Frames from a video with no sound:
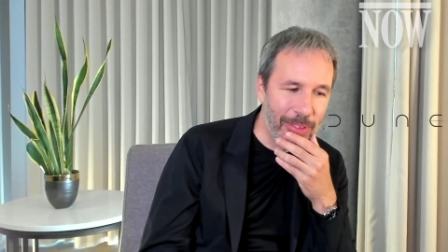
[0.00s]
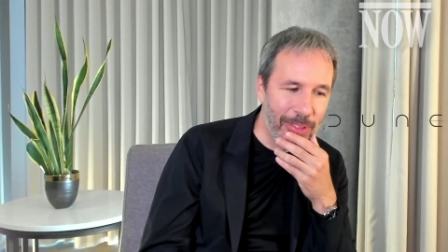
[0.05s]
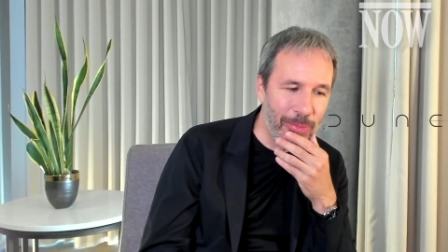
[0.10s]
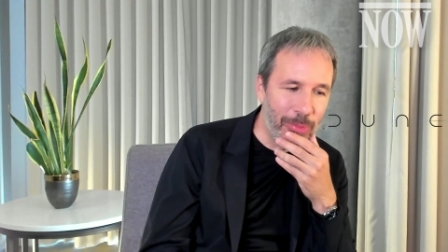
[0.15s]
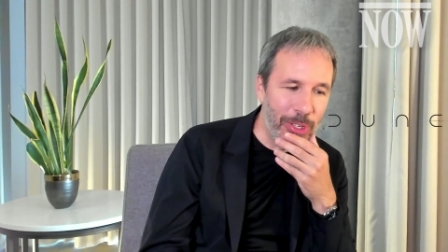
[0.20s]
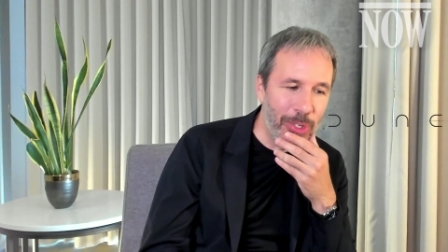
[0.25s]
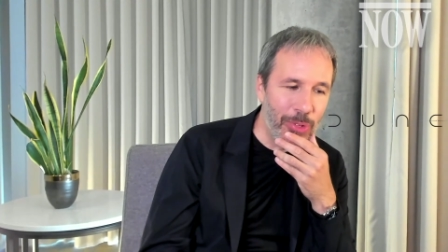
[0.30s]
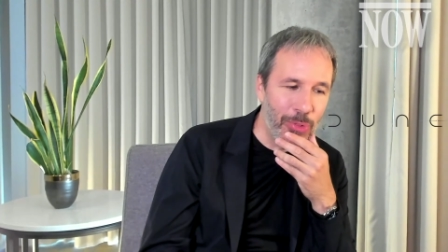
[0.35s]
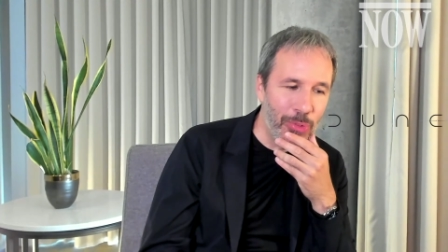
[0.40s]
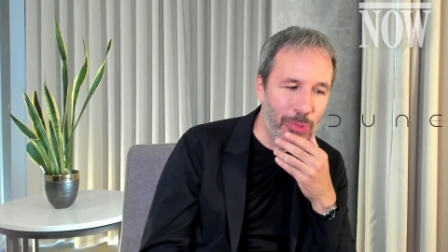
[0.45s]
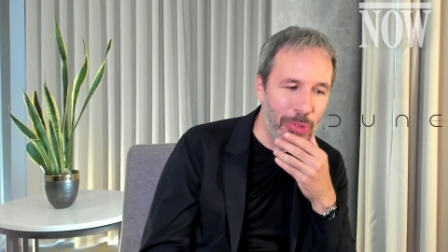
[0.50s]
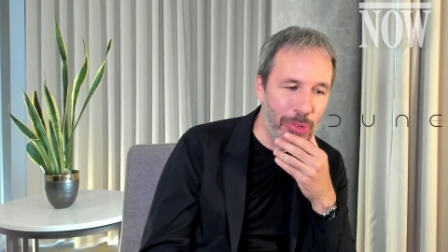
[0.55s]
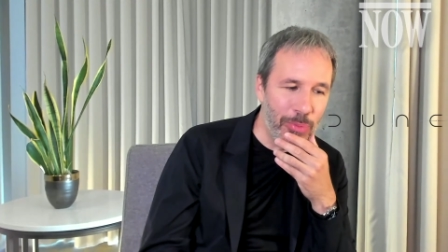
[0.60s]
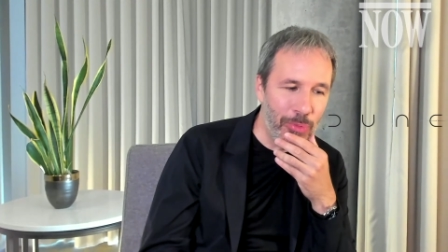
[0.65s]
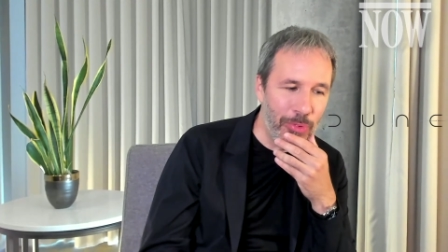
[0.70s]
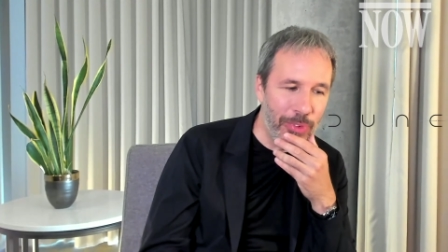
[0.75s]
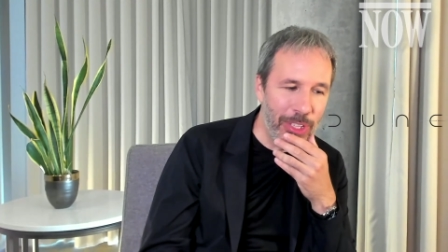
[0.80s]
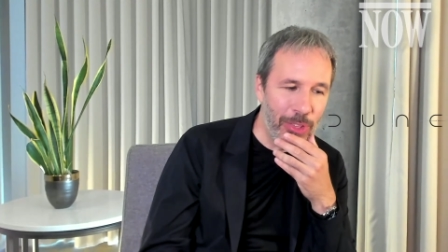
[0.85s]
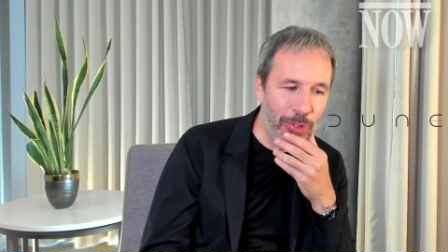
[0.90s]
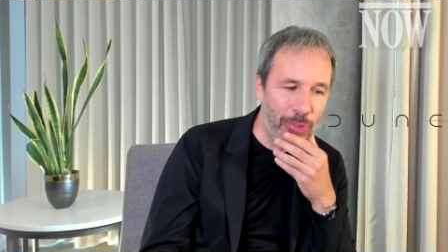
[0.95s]
when you do a
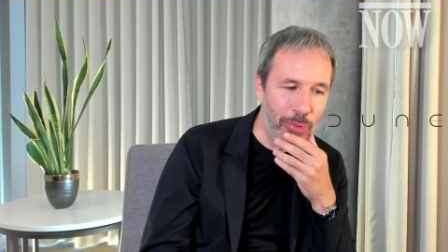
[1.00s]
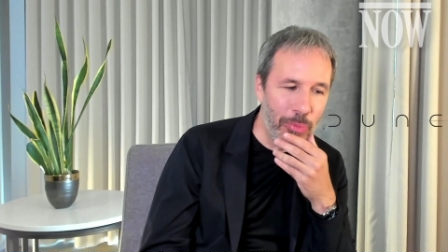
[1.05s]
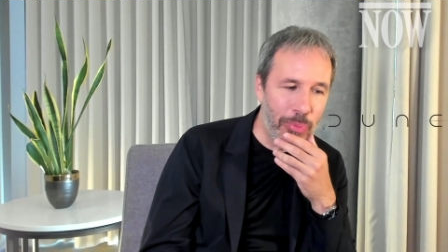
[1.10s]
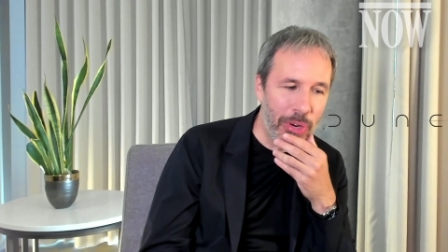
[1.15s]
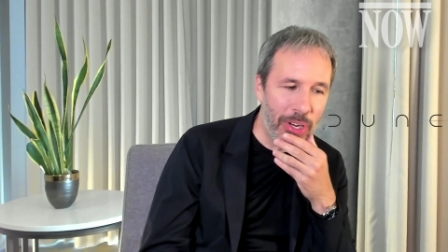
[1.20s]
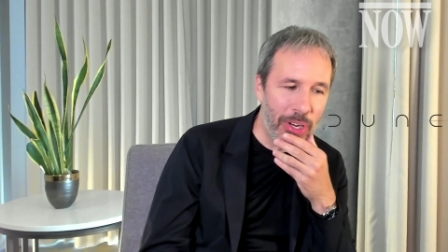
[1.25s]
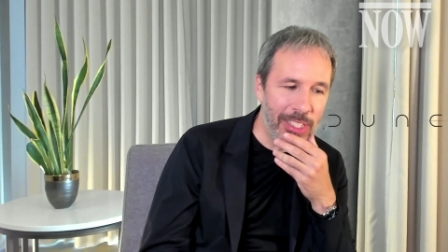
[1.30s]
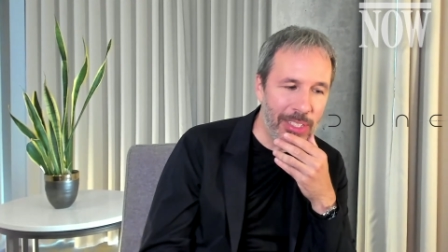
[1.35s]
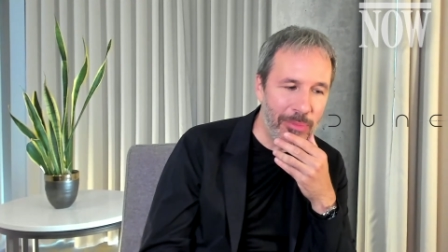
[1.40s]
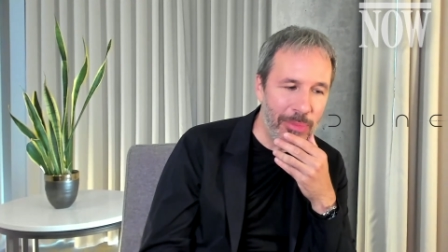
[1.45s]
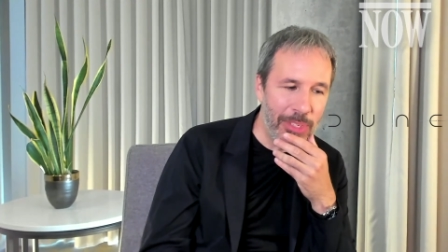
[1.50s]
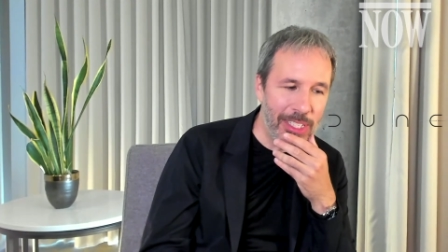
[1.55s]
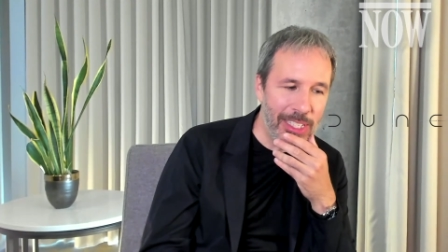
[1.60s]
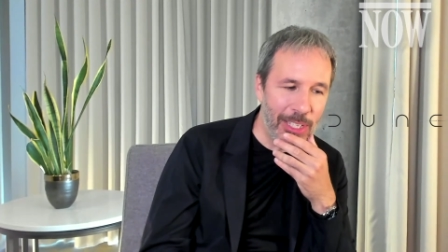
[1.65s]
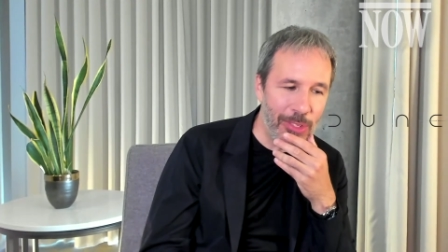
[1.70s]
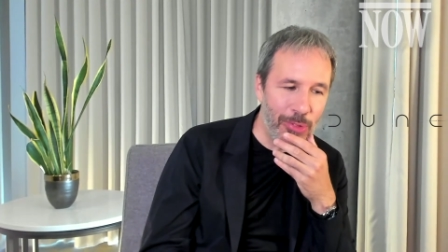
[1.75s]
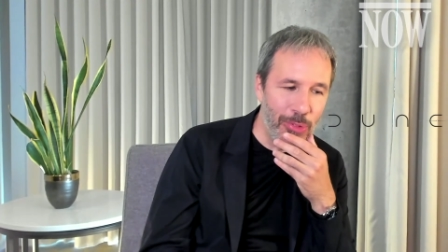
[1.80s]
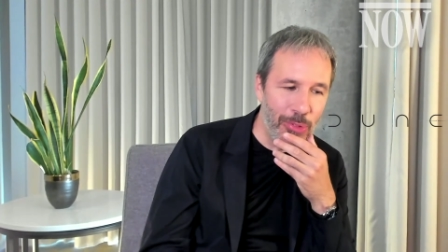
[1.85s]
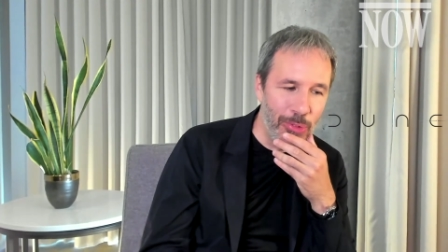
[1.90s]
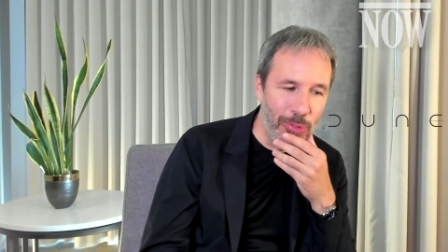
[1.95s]
movie in two parts, it means
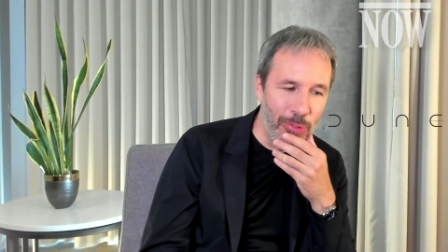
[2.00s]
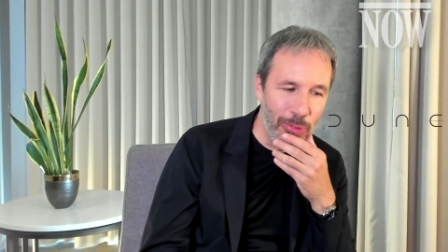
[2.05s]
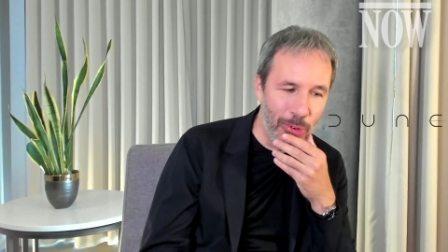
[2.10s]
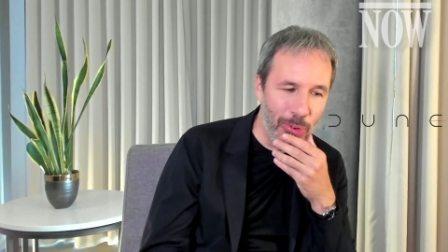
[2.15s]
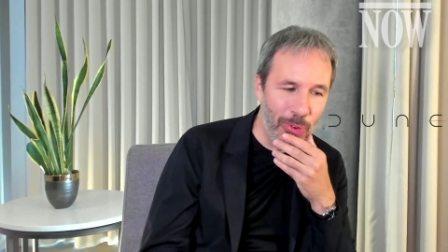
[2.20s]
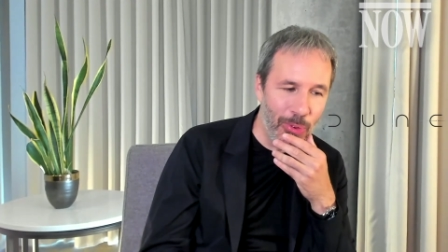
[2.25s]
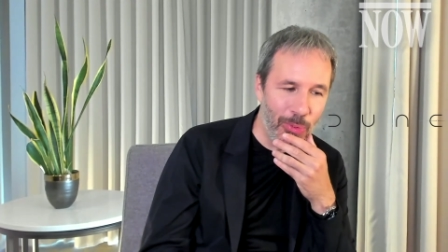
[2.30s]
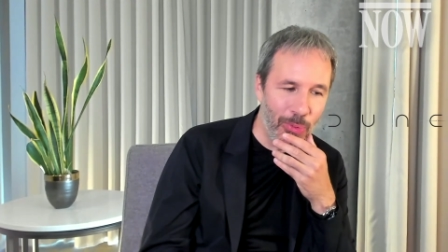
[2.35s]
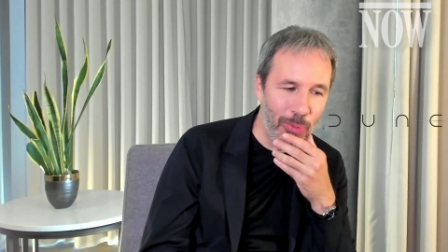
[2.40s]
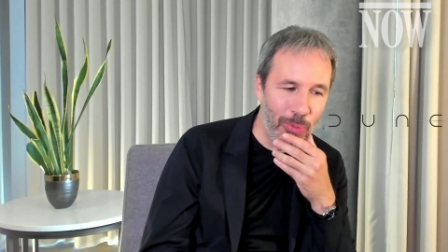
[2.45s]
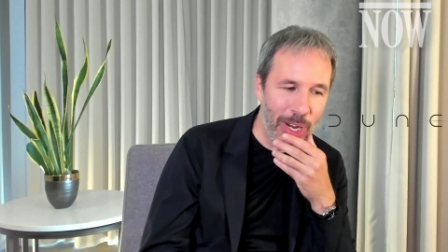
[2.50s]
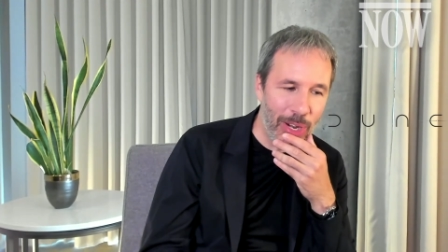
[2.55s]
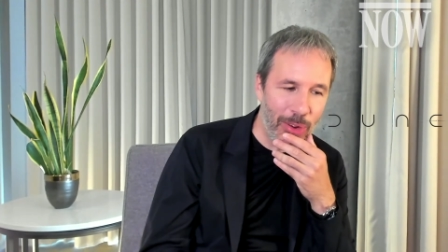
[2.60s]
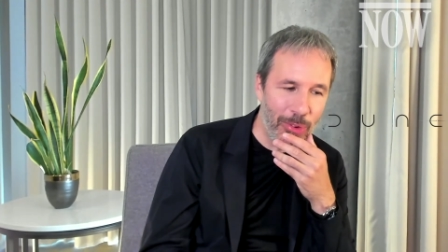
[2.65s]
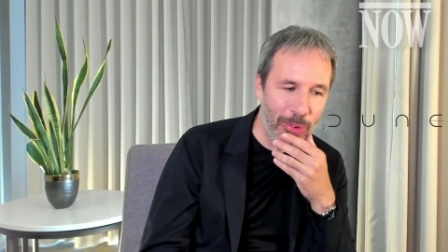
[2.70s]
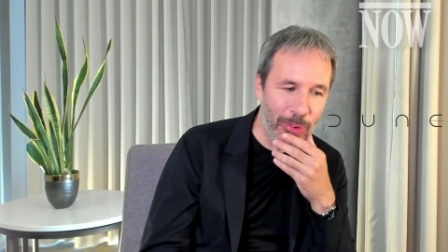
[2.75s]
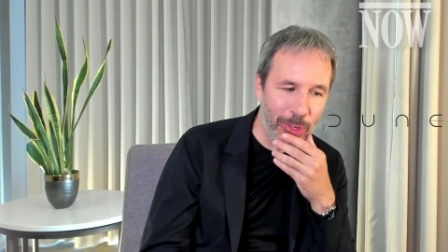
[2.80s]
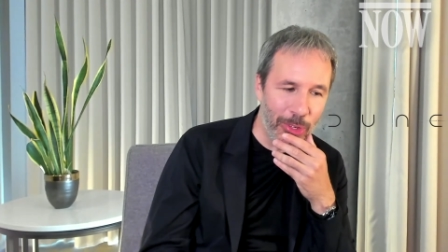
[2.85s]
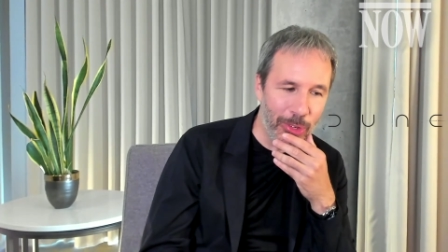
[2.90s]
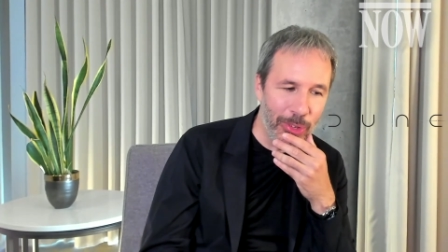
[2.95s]
that you know where
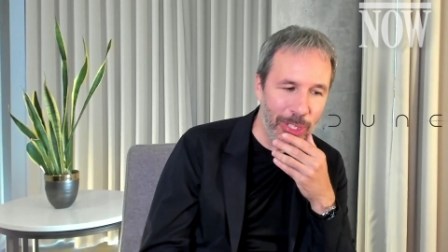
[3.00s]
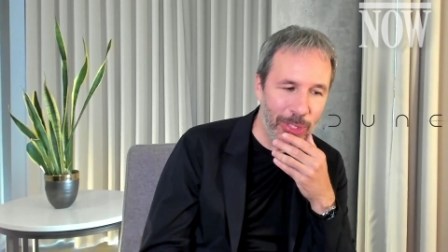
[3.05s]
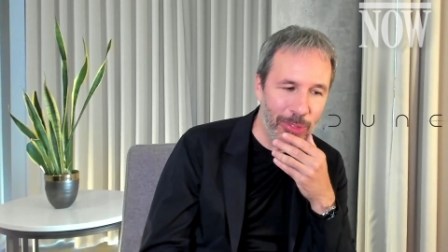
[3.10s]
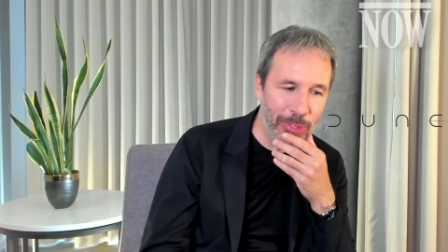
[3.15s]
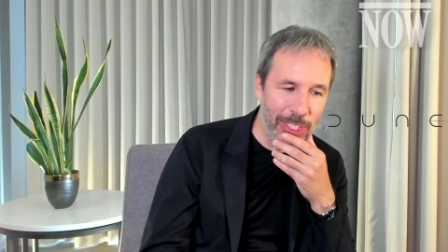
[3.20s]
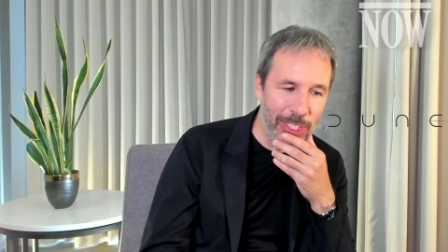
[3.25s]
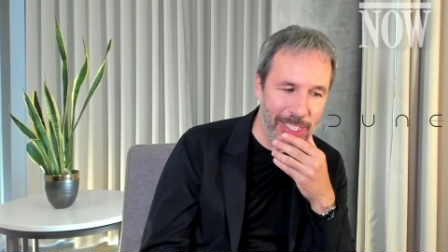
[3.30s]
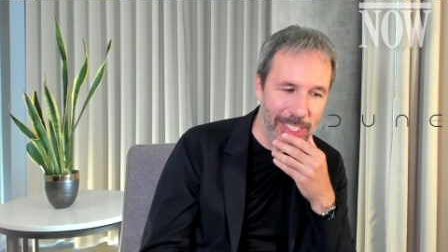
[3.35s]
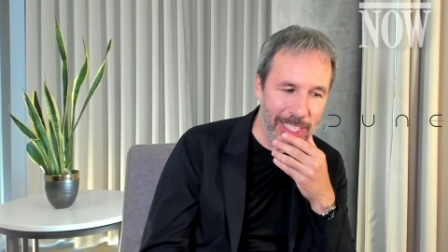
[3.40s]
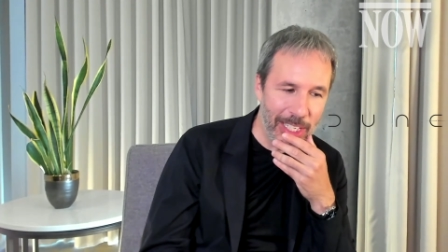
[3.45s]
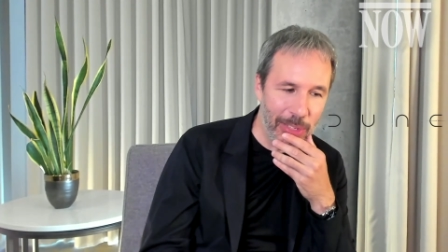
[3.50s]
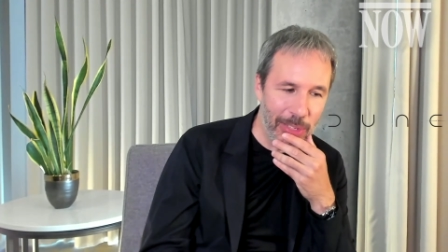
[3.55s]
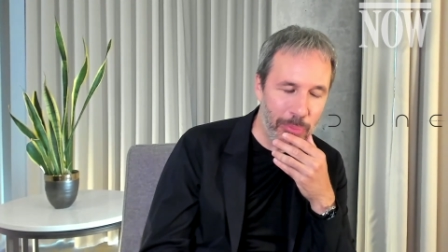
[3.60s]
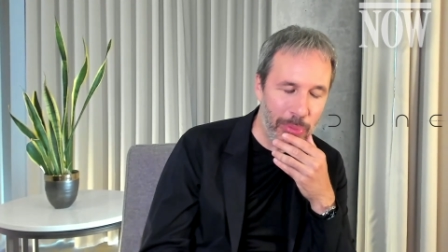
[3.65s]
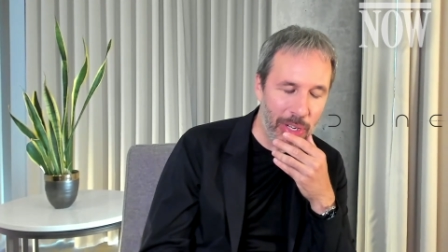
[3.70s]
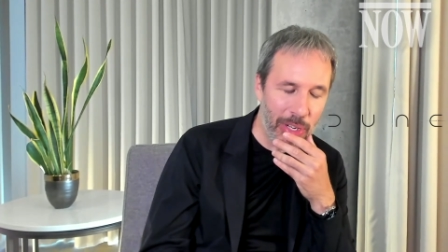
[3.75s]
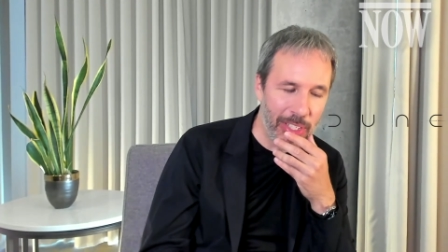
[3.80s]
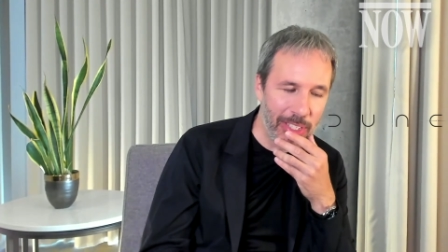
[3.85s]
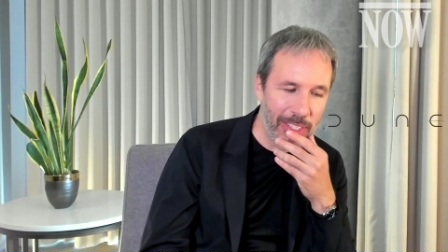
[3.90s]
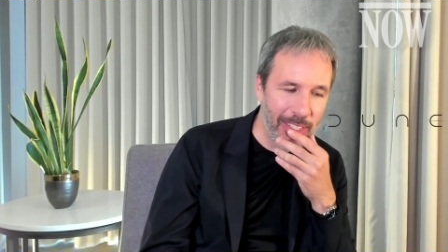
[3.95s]
you are going to the second
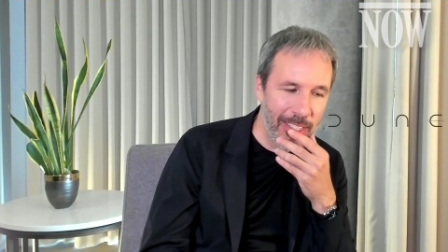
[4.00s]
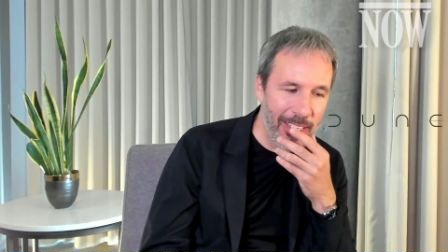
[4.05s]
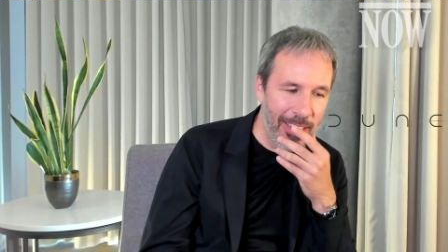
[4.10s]
part,